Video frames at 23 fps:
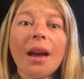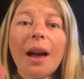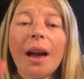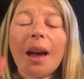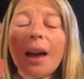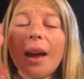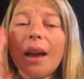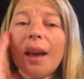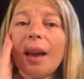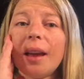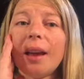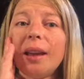I
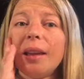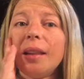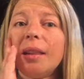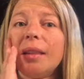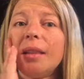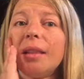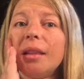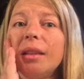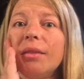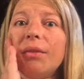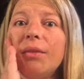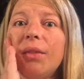hate
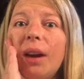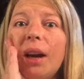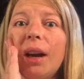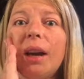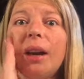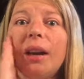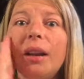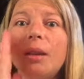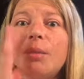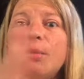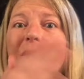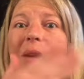
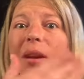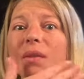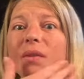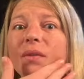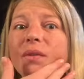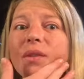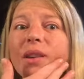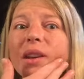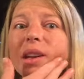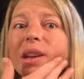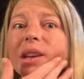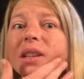fat in my
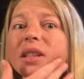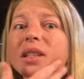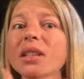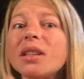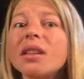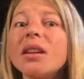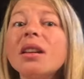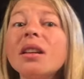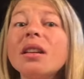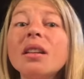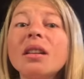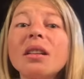face,
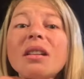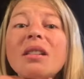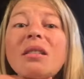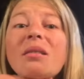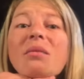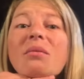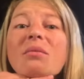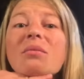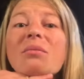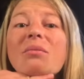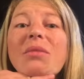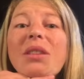
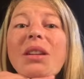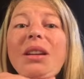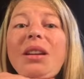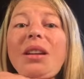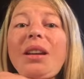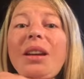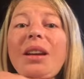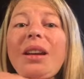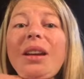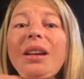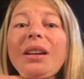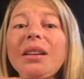my
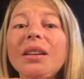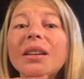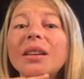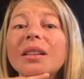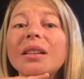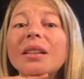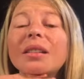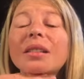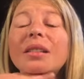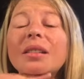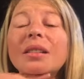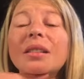neck,
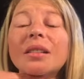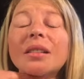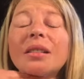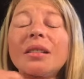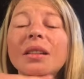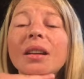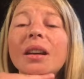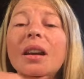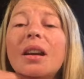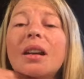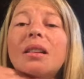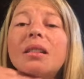
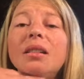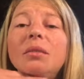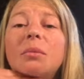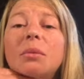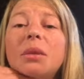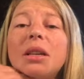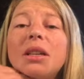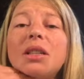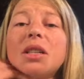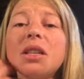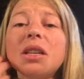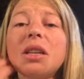under
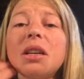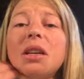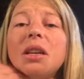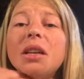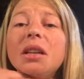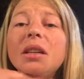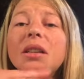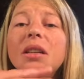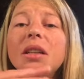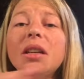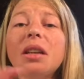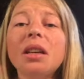my
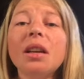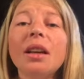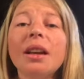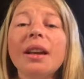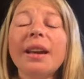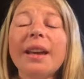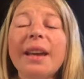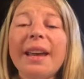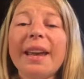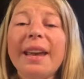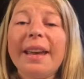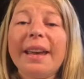chin,
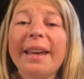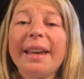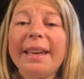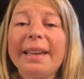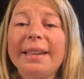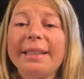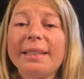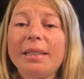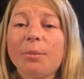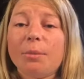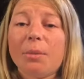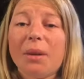
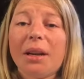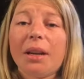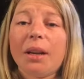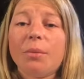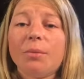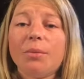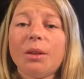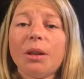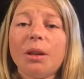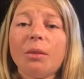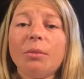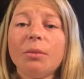and my
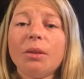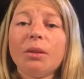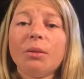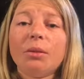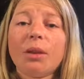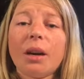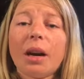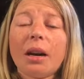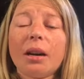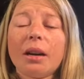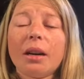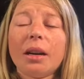
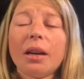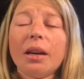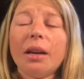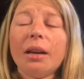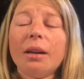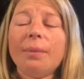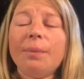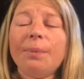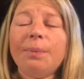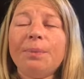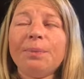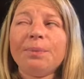abdominal
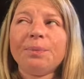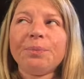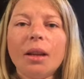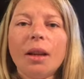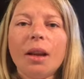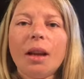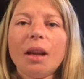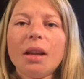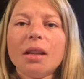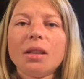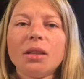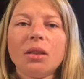area.
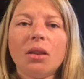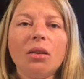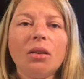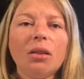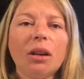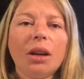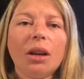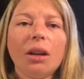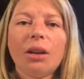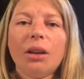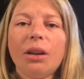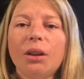It's all
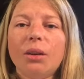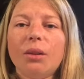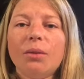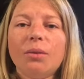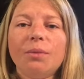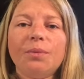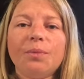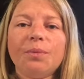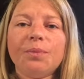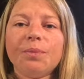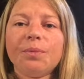got to go.